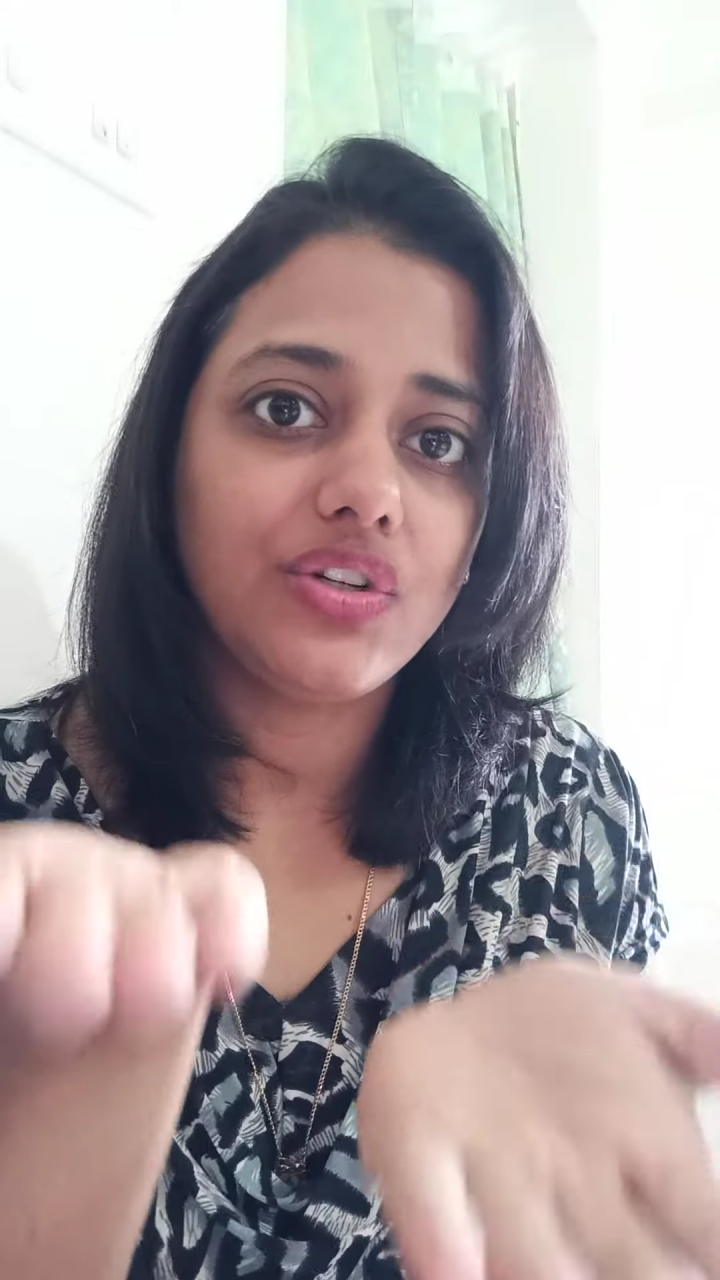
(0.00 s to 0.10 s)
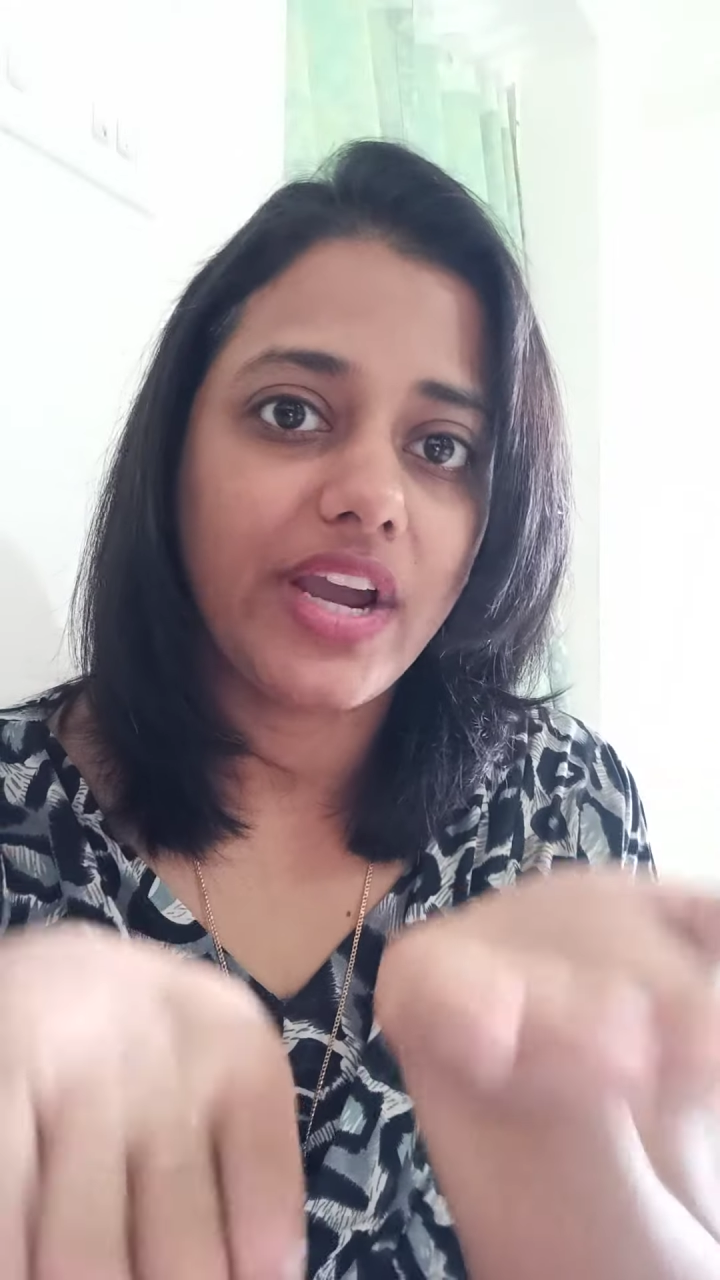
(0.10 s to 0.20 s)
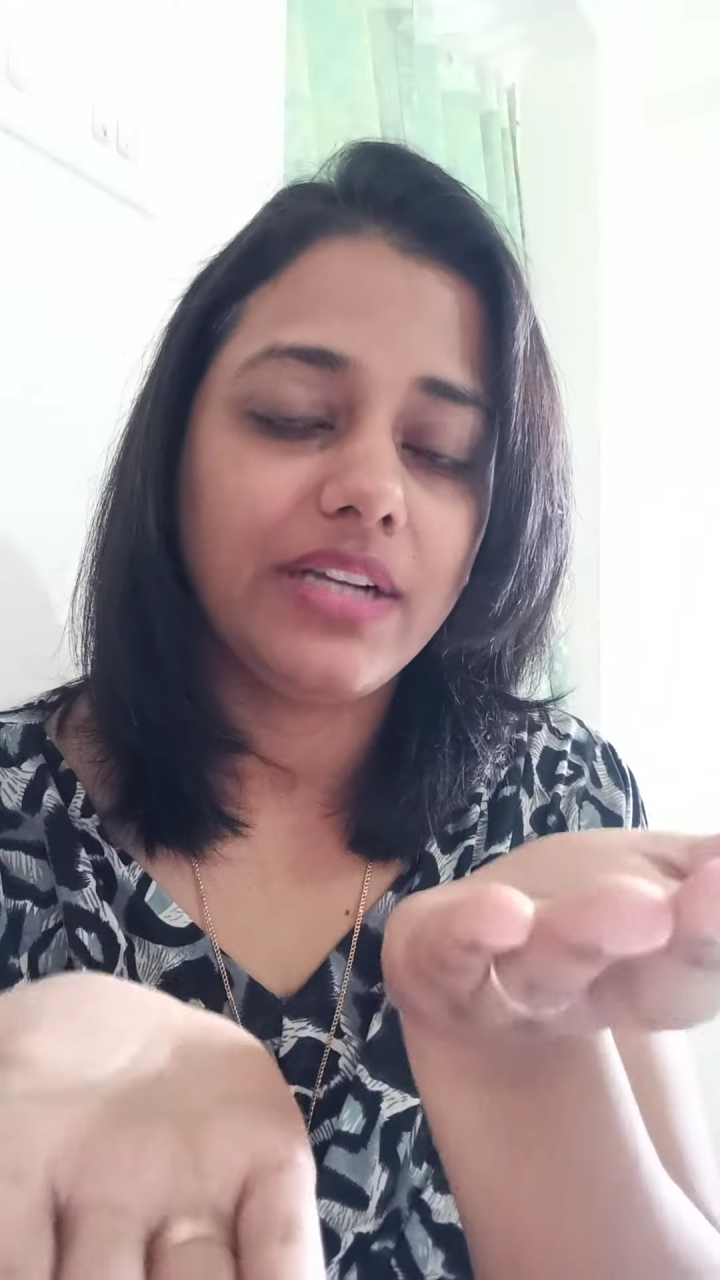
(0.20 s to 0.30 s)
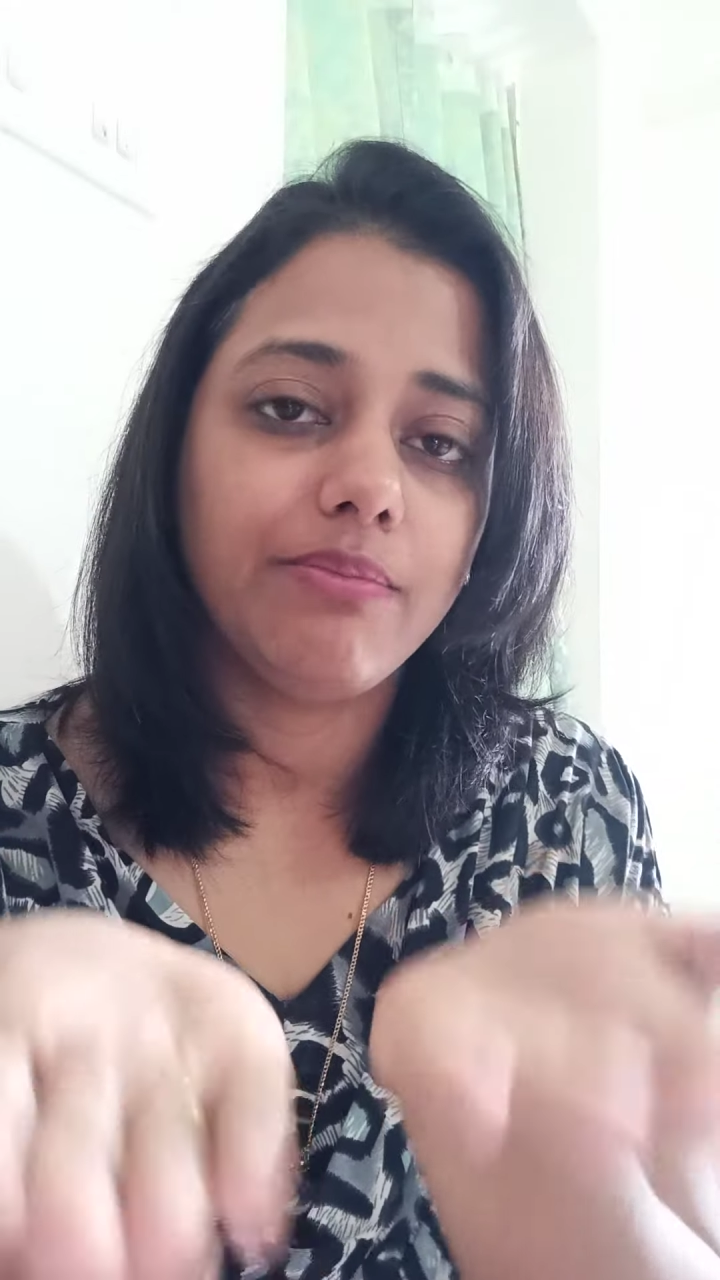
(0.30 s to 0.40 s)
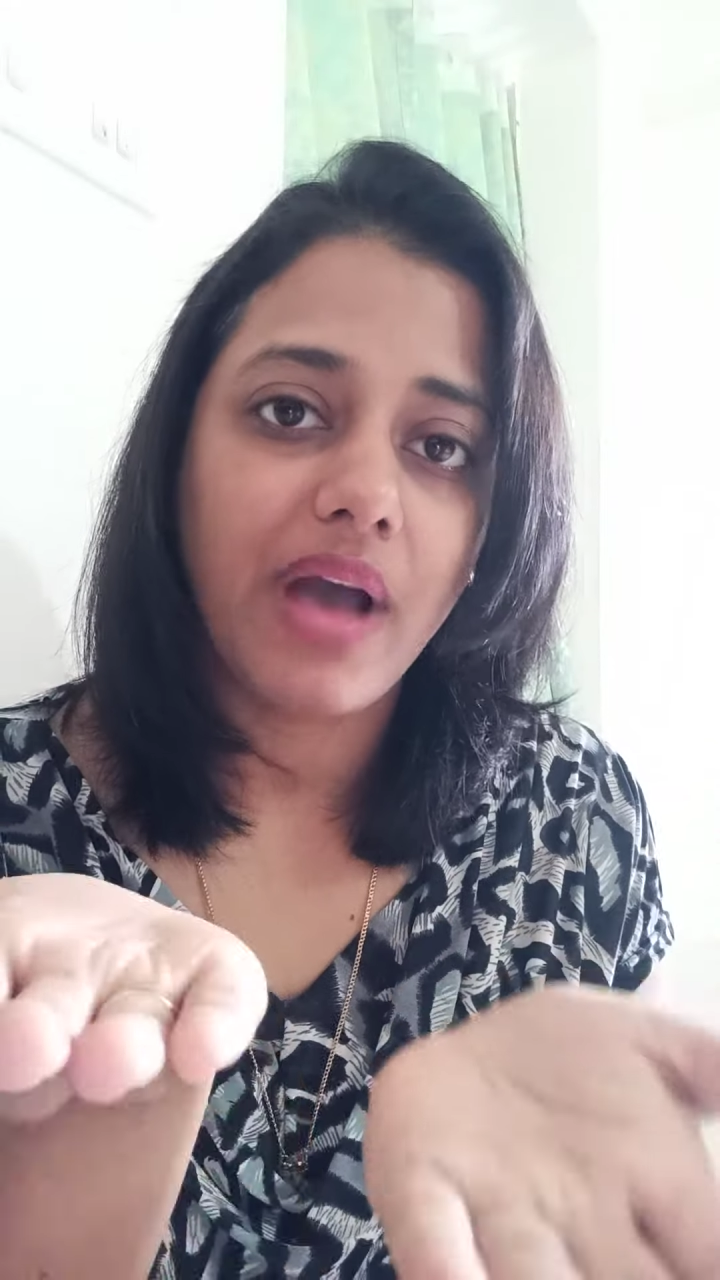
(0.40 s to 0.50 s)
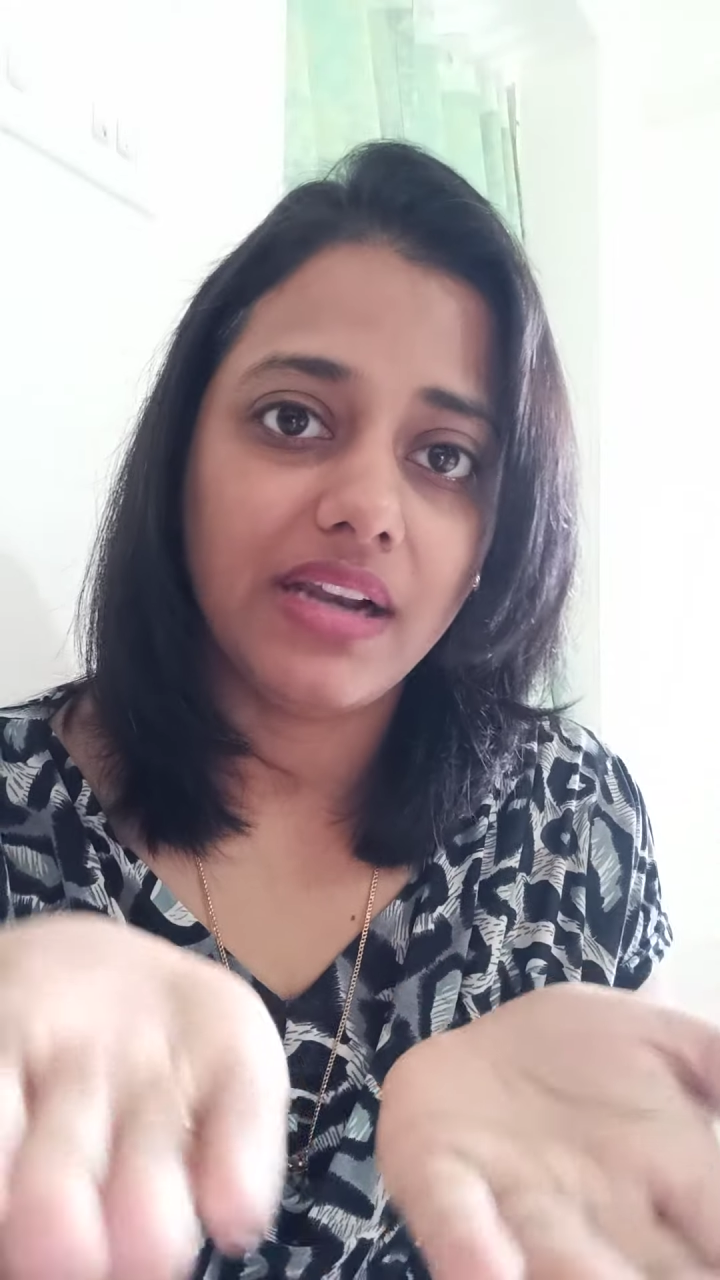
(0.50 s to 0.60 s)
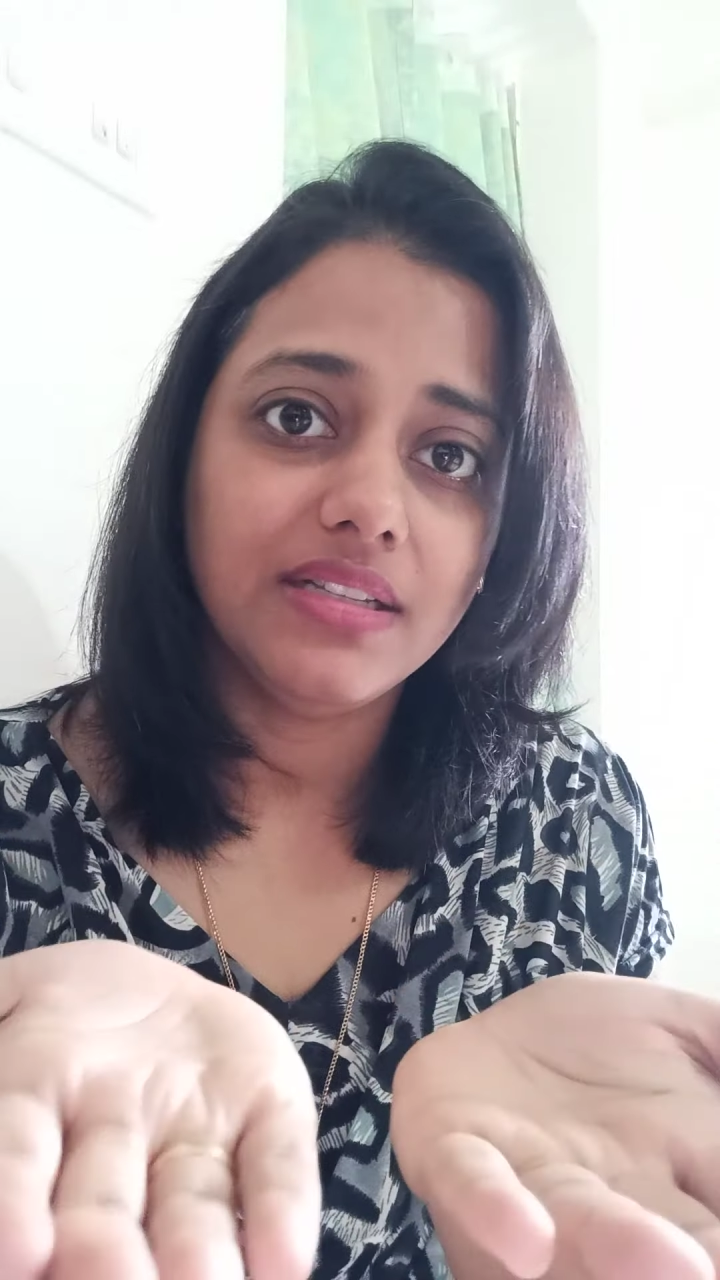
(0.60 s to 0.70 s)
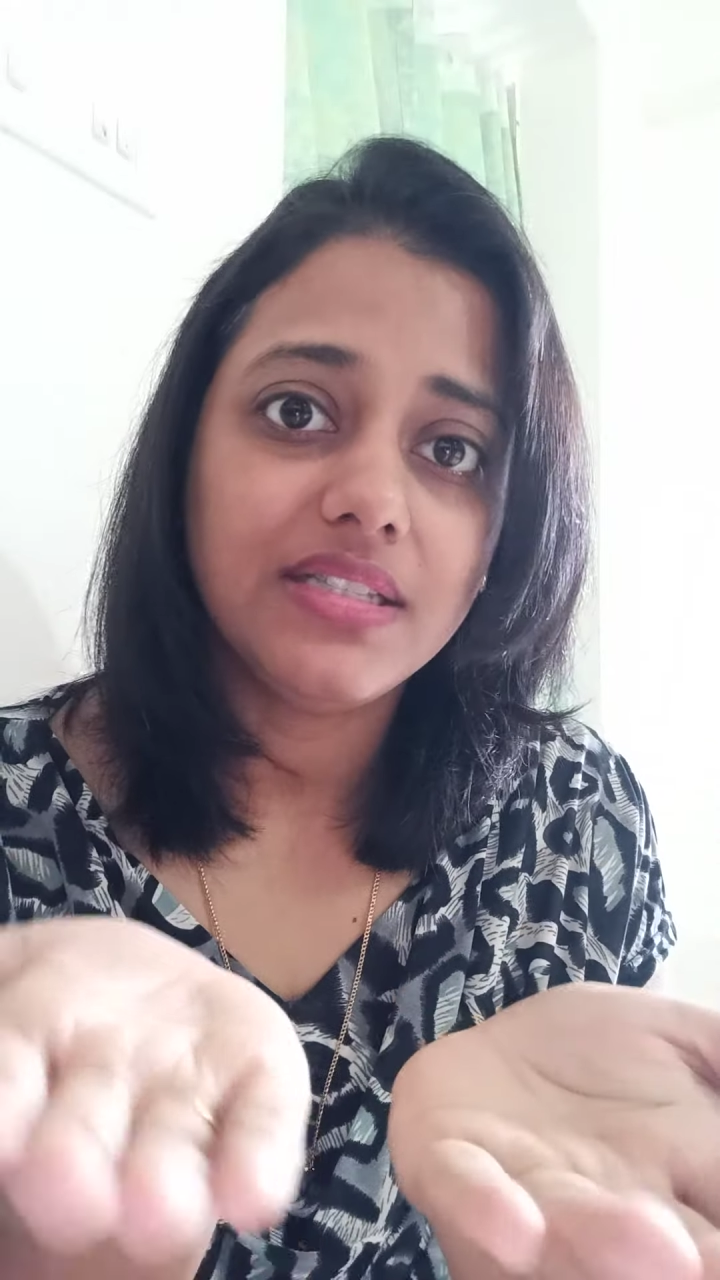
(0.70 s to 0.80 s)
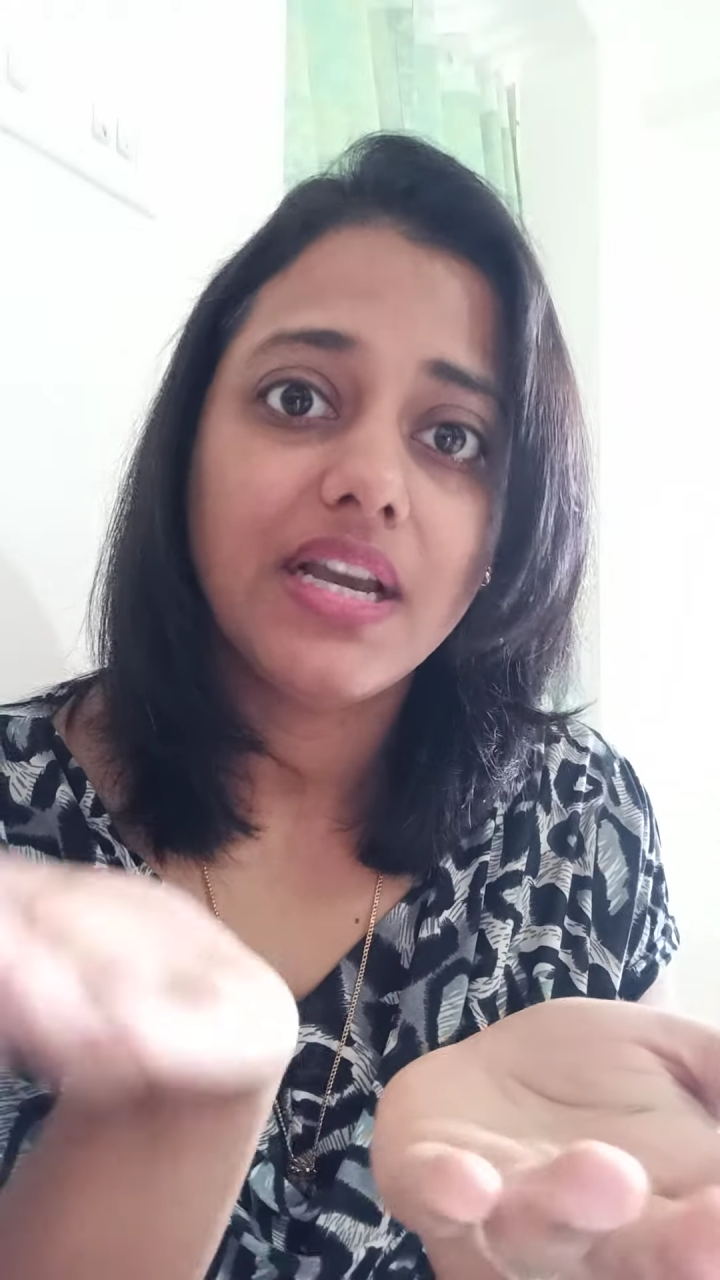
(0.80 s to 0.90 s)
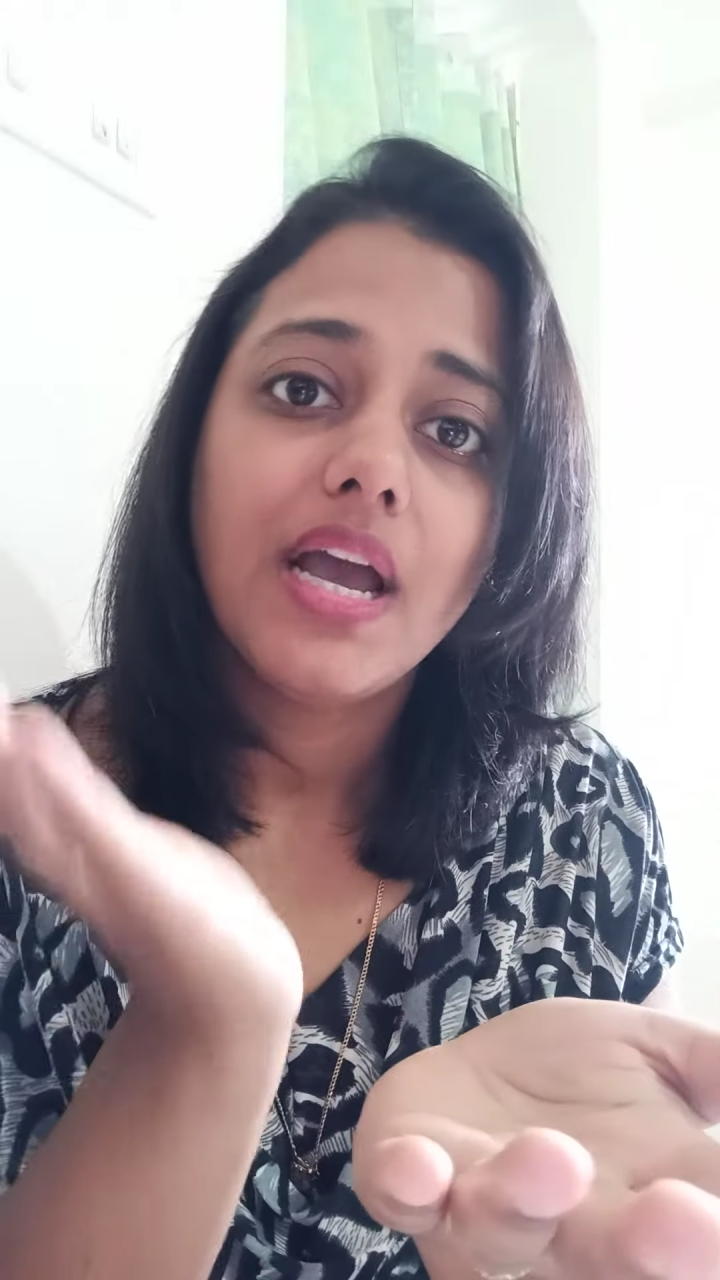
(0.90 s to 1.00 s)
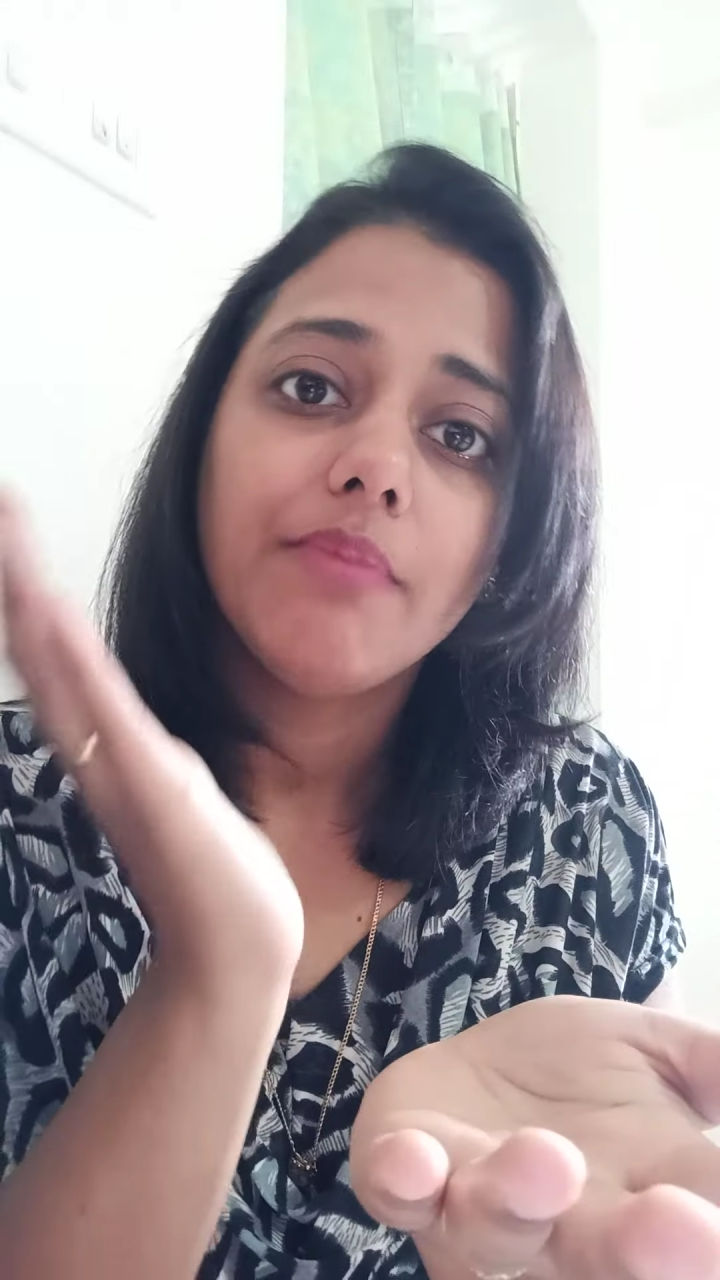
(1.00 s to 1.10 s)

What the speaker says: right balance